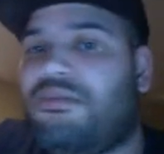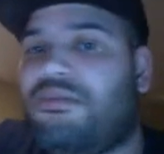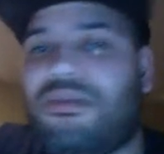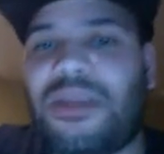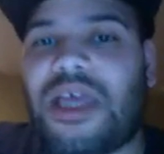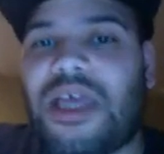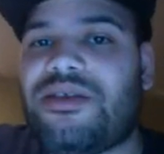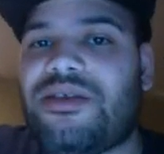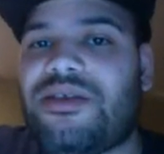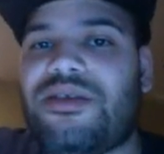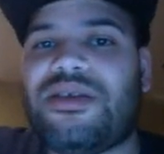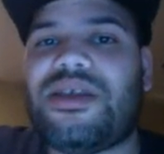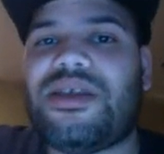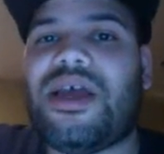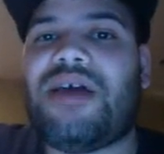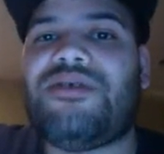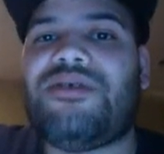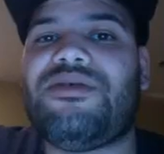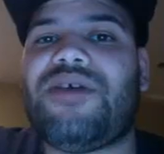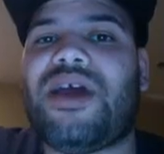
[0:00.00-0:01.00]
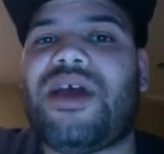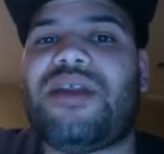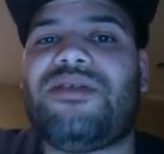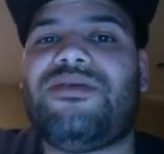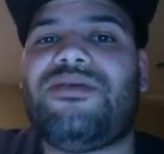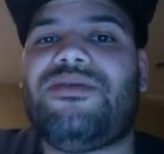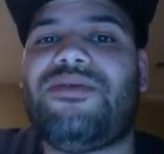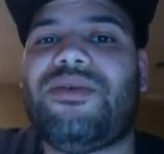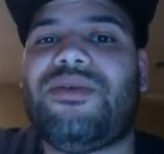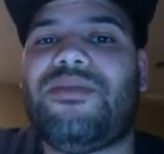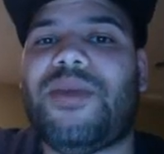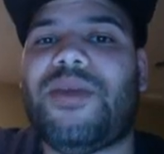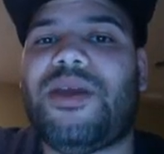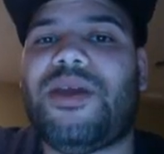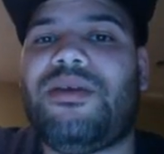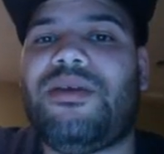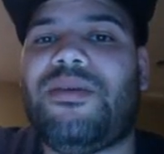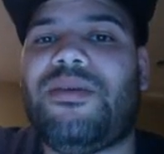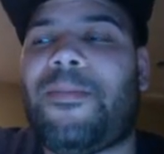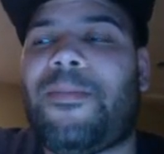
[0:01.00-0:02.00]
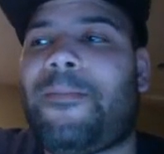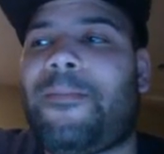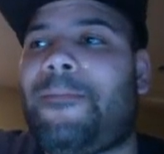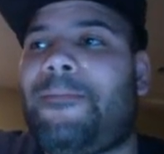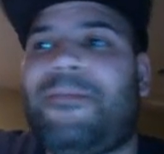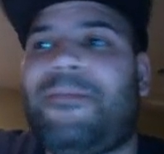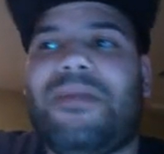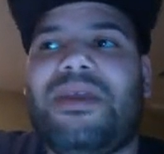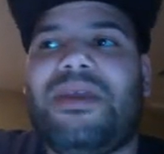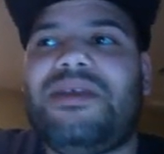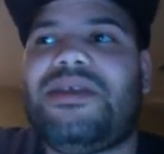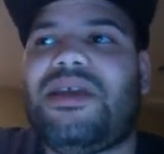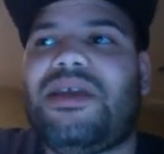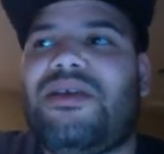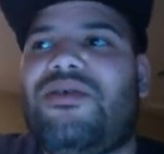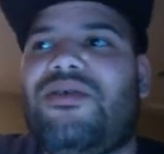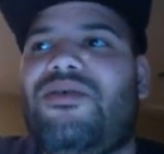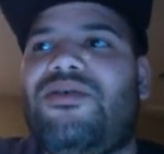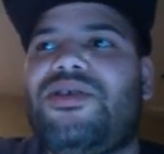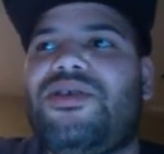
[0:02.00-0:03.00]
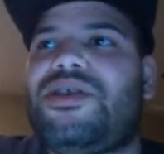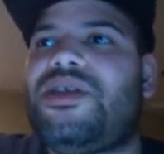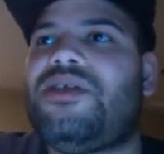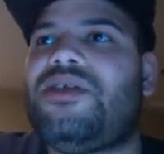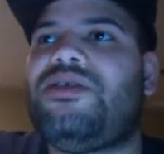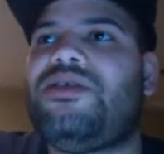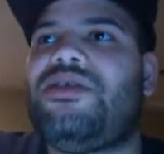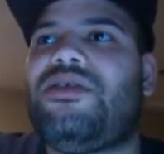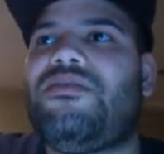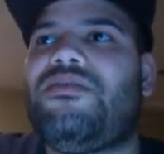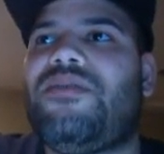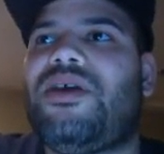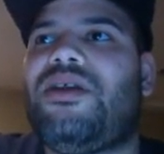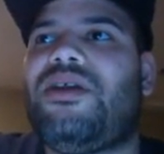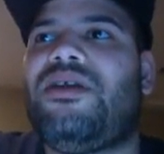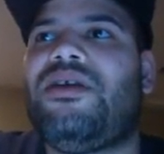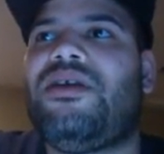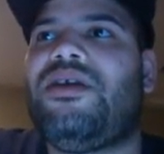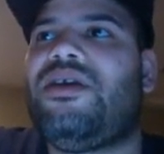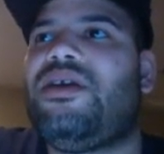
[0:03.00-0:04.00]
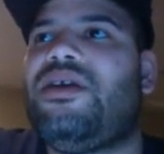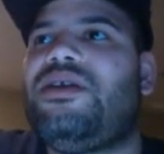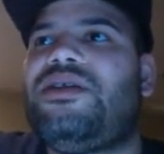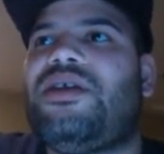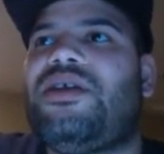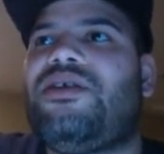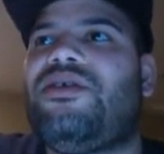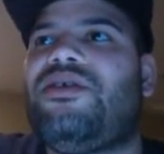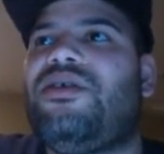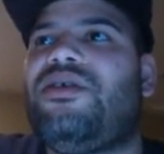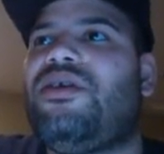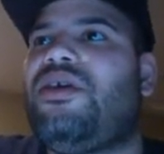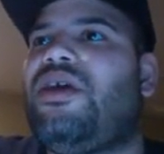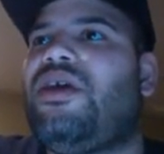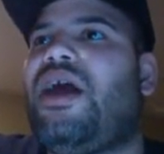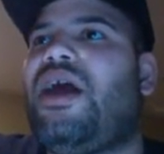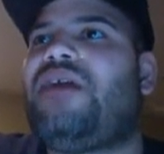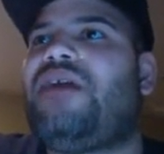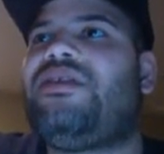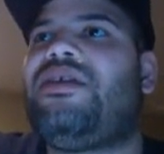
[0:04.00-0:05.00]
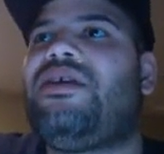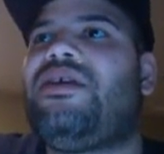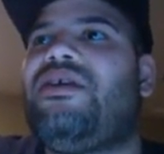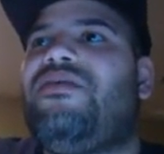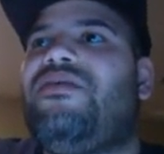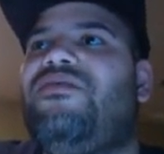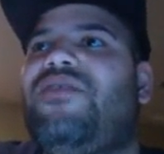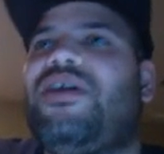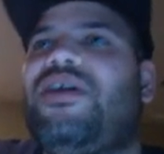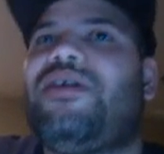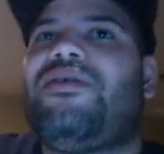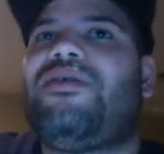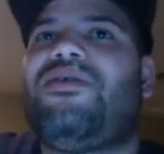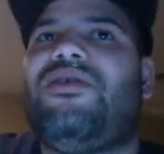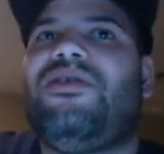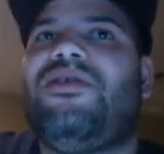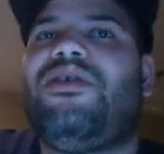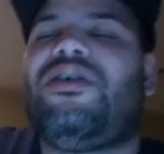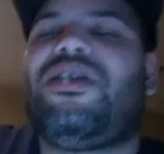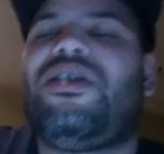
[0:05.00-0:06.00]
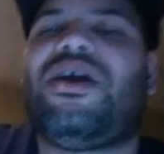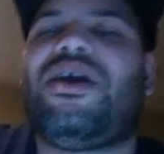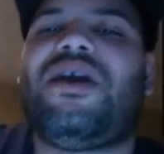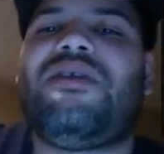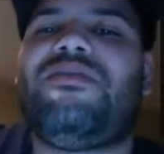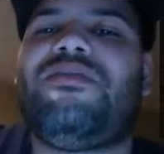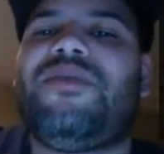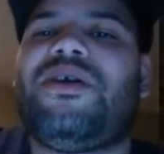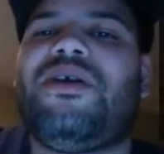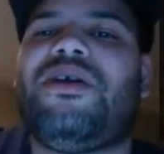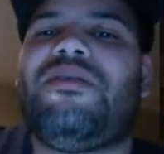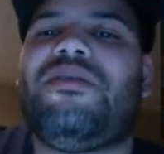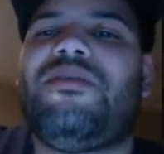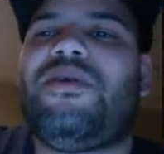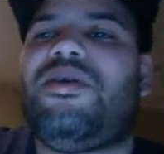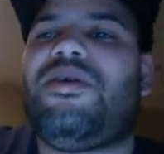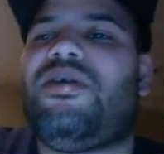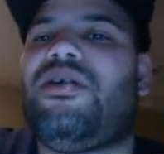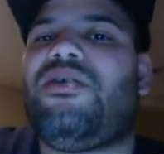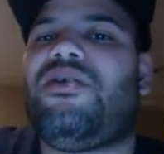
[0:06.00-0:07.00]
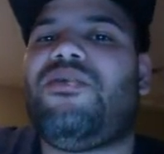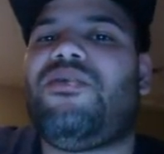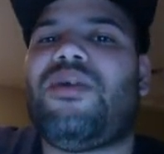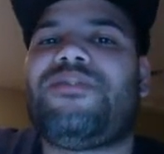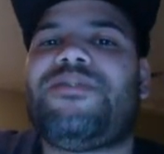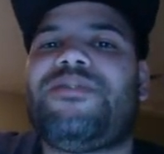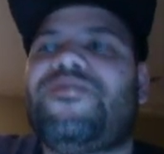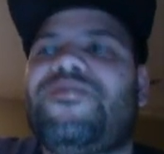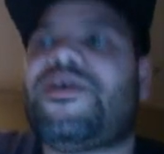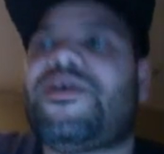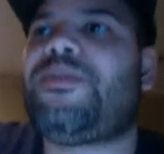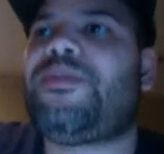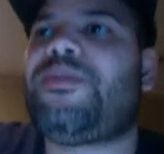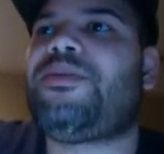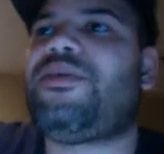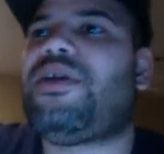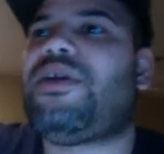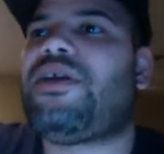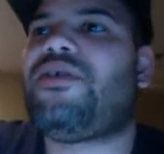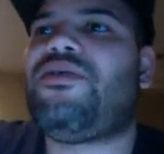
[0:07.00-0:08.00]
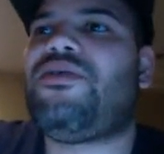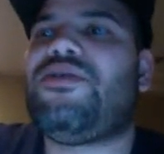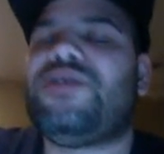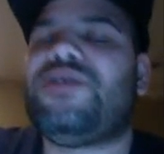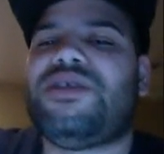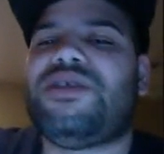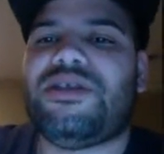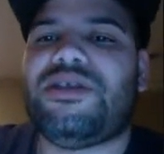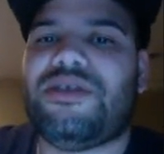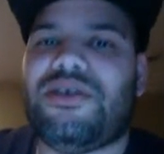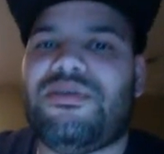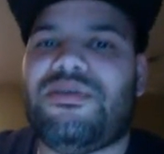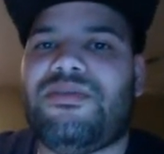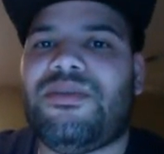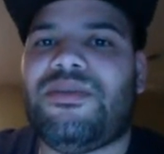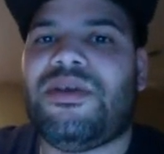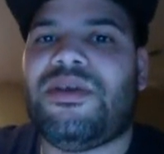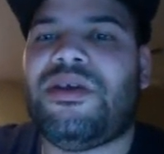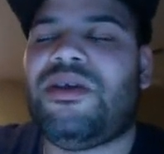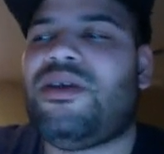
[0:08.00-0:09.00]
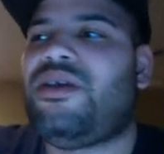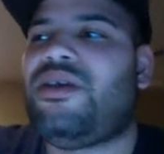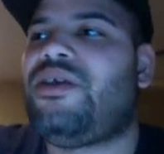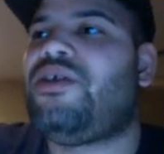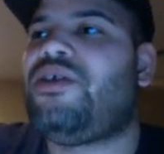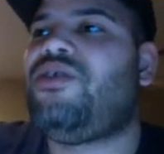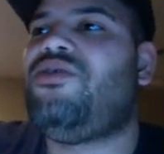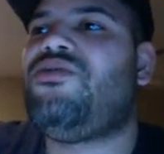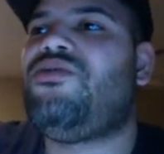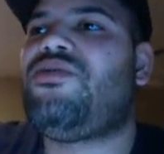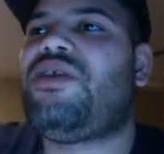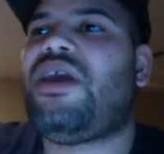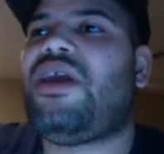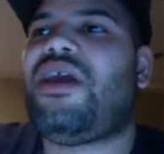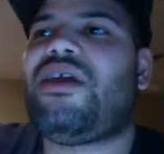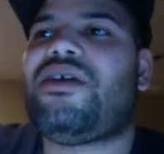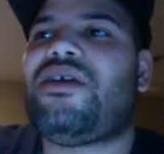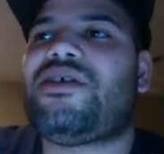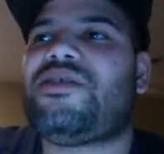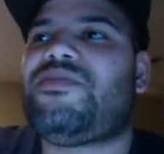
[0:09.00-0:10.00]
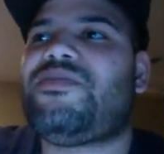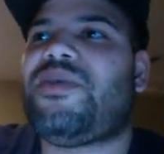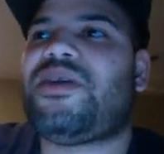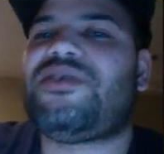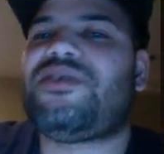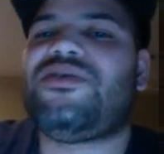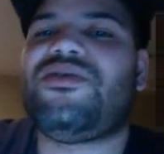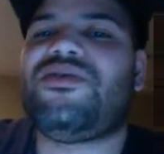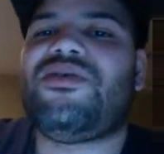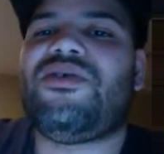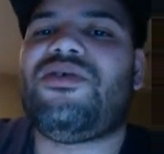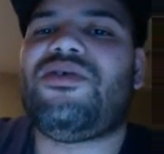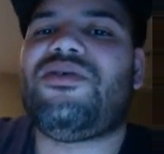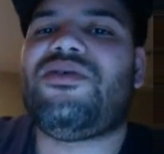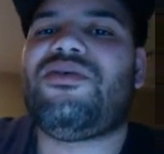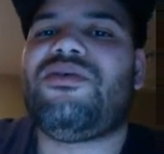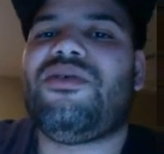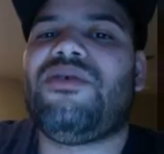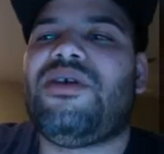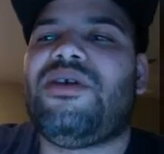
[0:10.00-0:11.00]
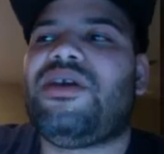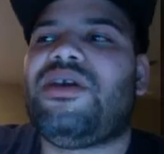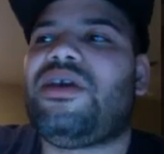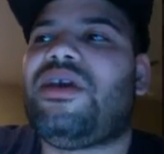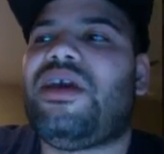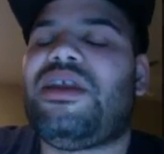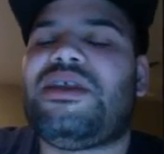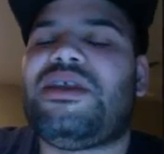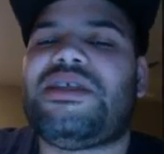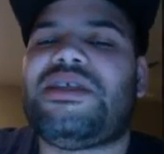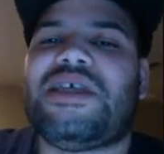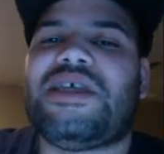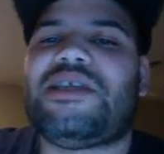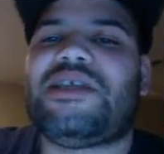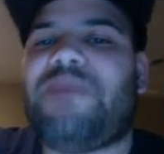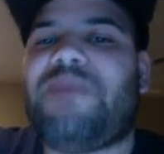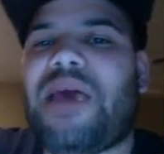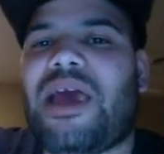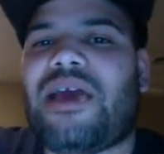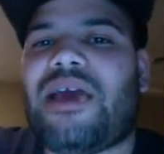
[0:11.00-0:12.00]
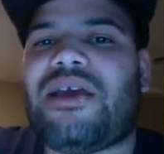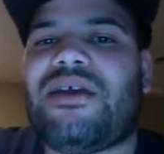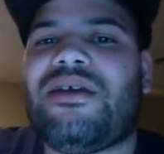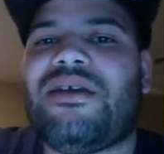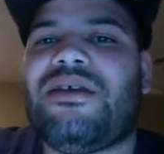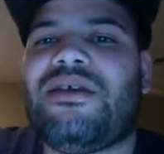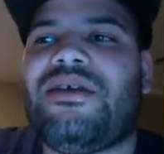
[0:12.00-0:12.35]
That's just how you gotta do it, man. It's like going to the gym, man. It's like I think of like learning how to become a, a web developer, like going to the gym. You can't expect to go get a six pack